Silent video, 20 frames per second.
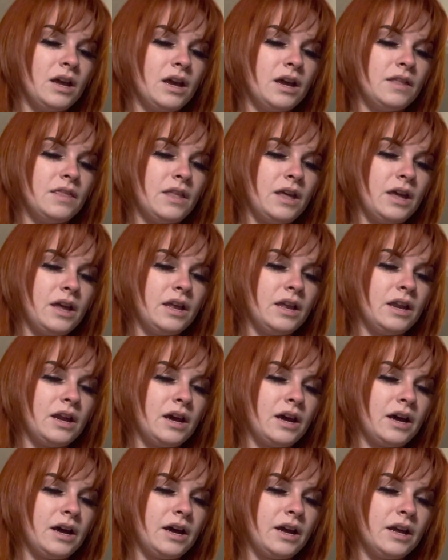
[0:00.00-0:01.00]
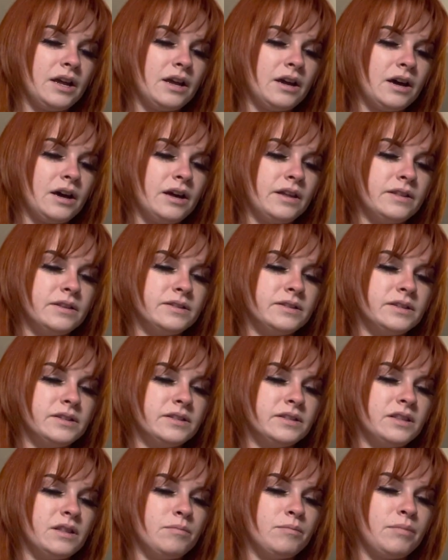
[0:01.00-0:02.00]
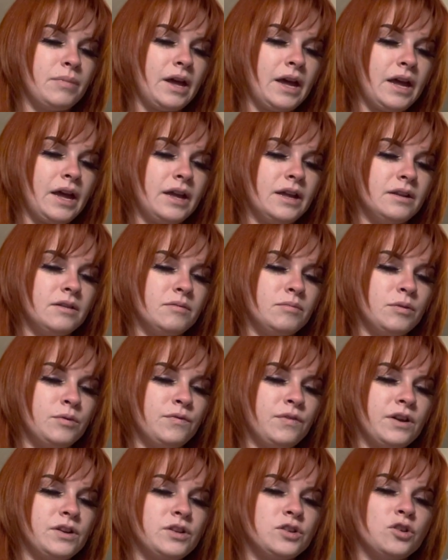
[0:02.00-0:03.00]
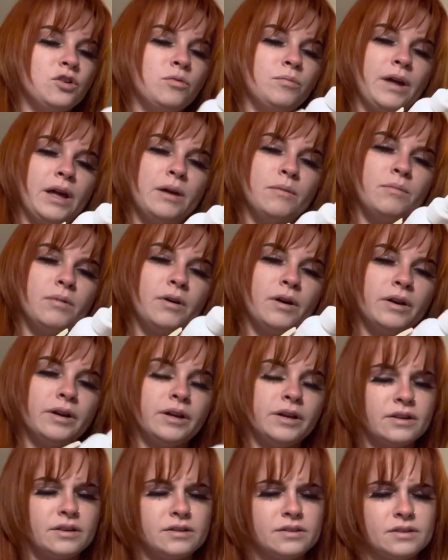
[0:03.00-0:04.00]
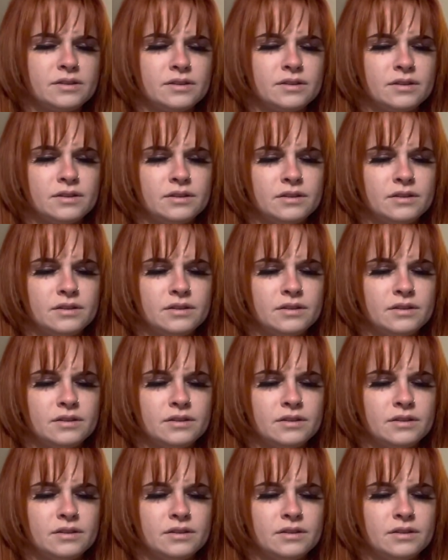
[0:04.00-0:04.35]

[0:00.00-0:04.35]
And then I got, this is the pet, professional pet products.